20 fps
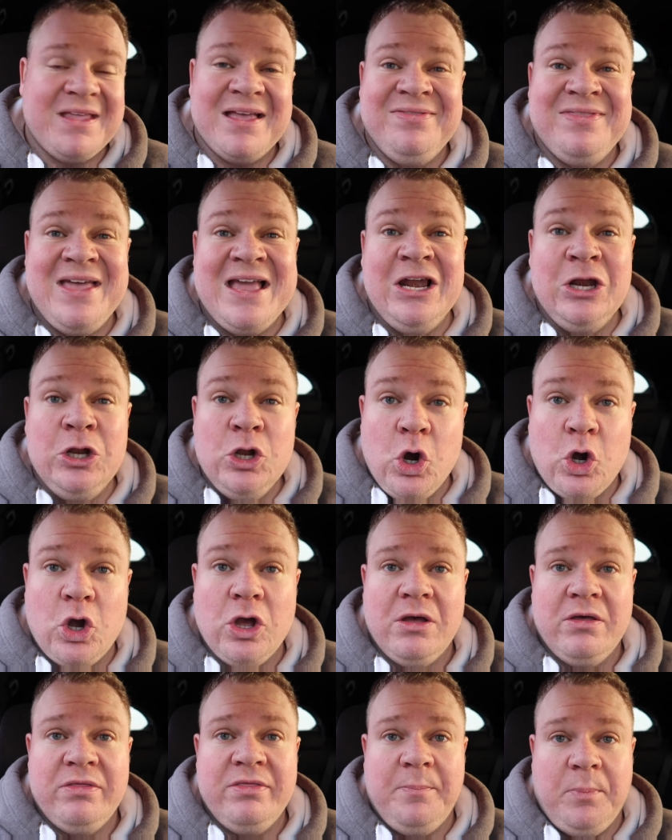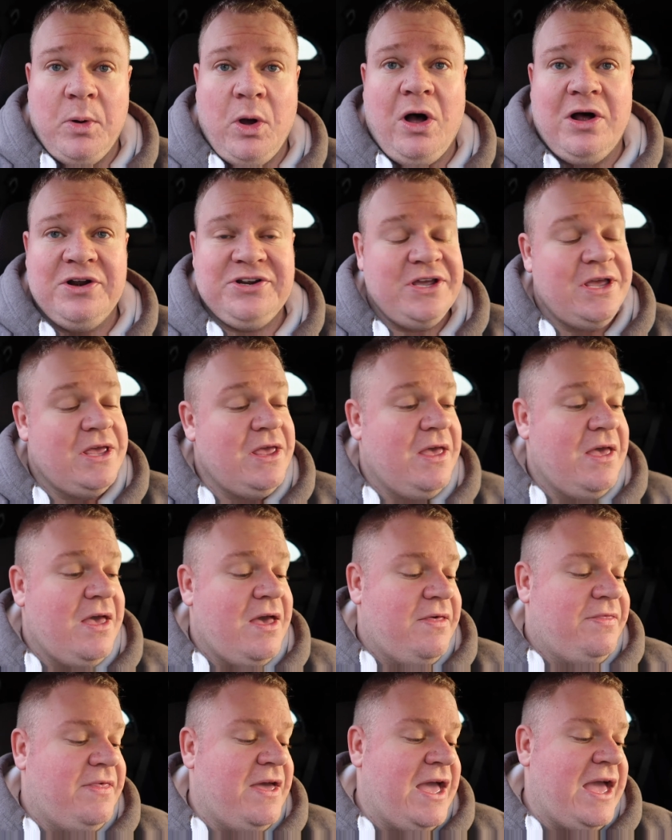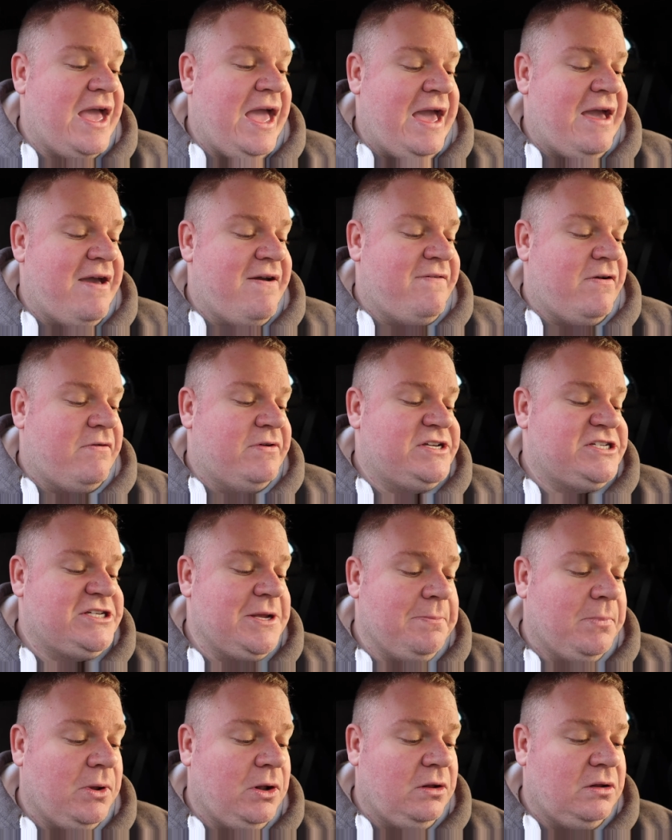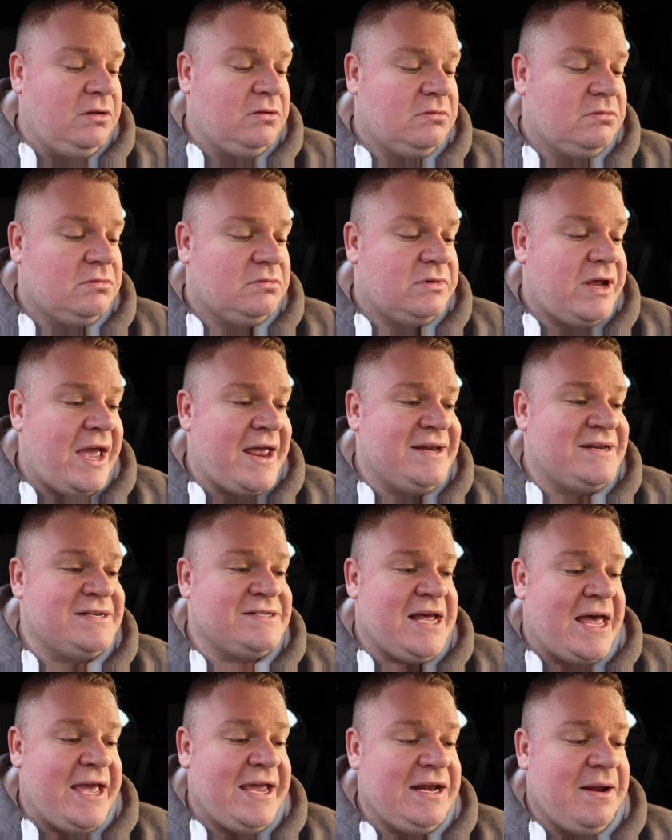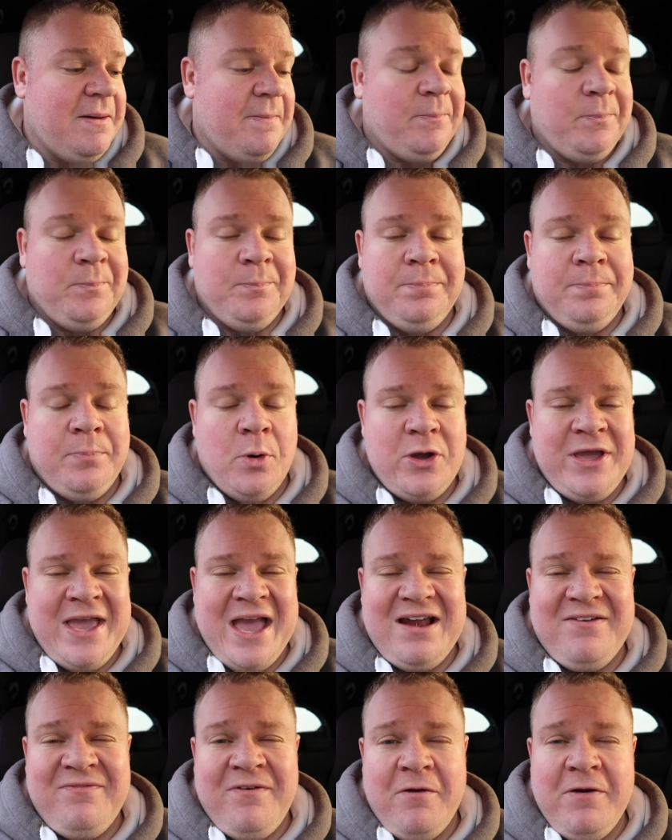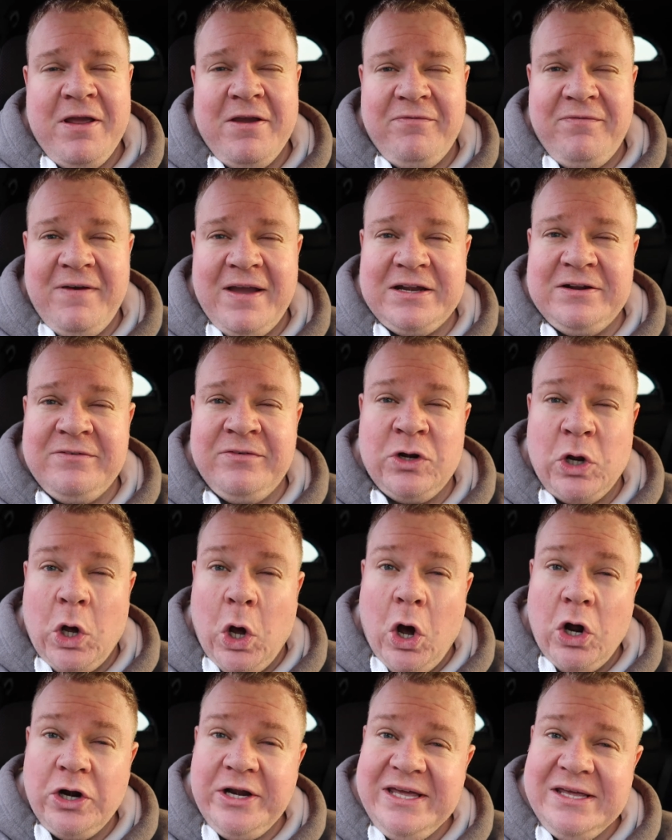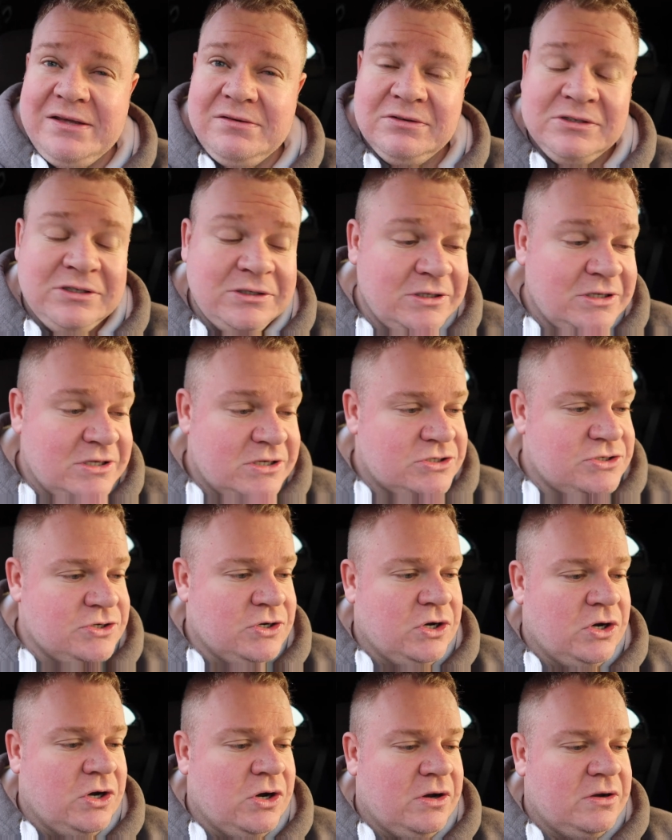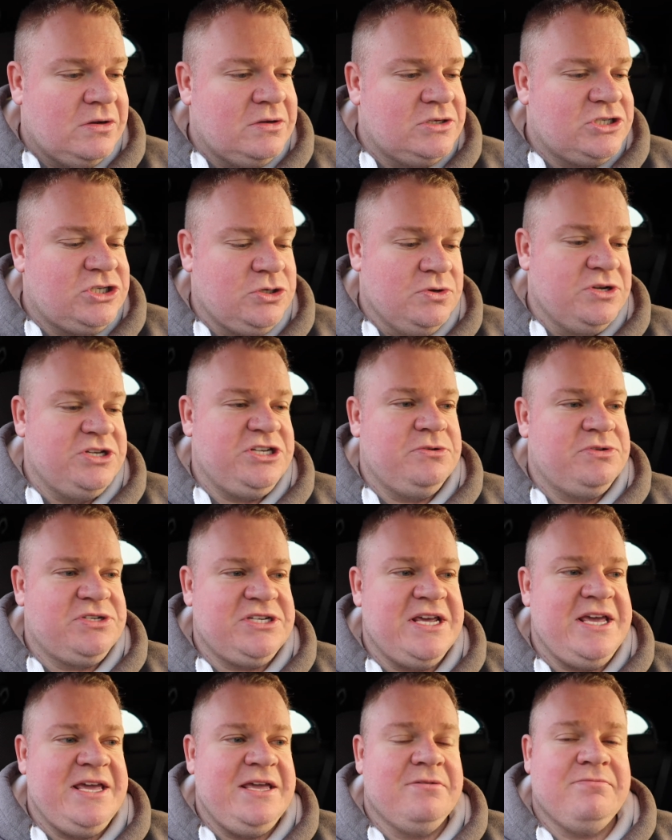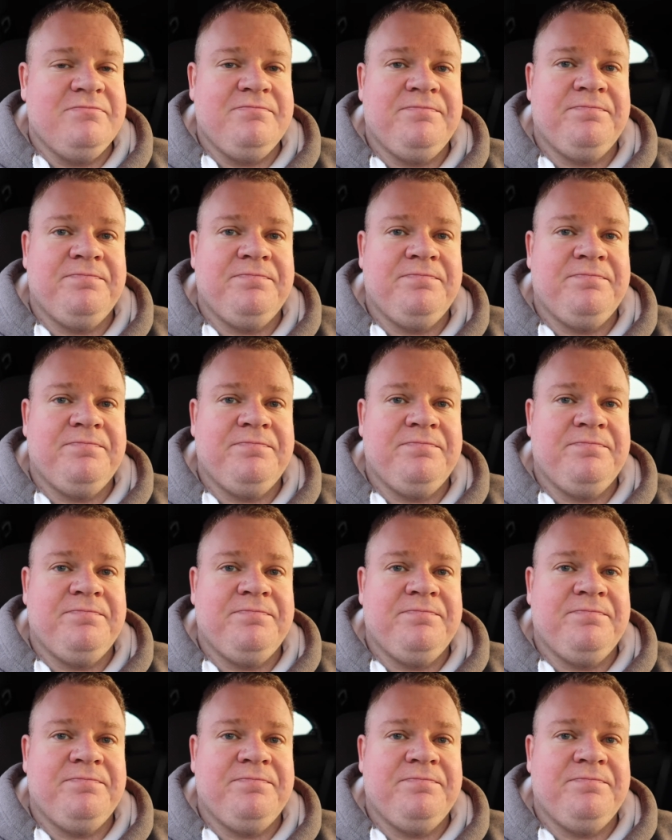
they look the part. They're very simple in design, but yet very effective and arty. So as soon as you see